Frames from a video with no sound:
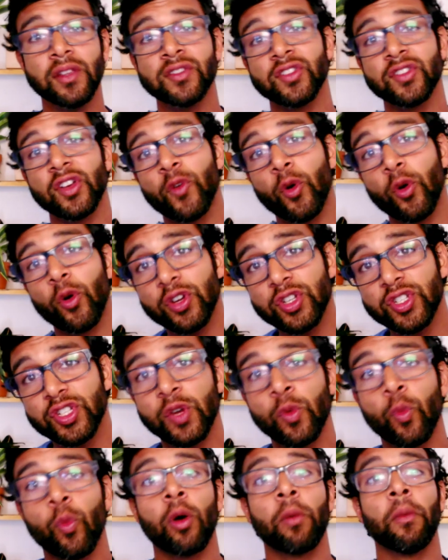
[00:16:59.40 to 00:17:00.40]
So, of course, you
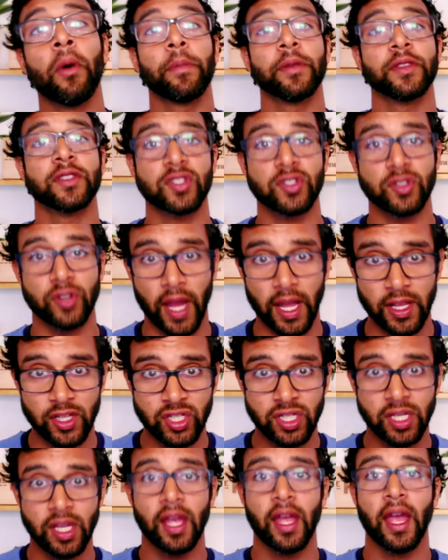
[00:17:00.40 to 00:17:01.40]
can warm up and
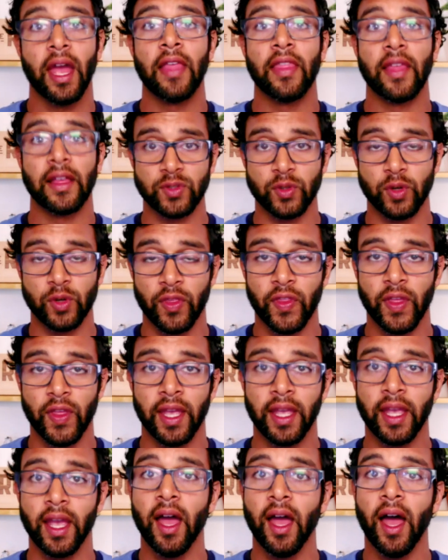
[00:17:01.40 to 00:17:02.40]
stretch and that sort of
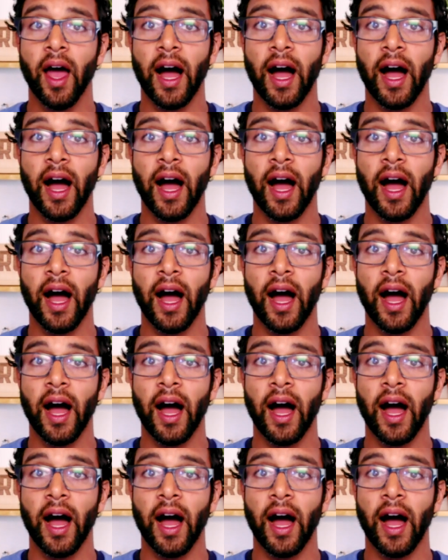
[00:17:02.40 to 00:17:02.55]
thing.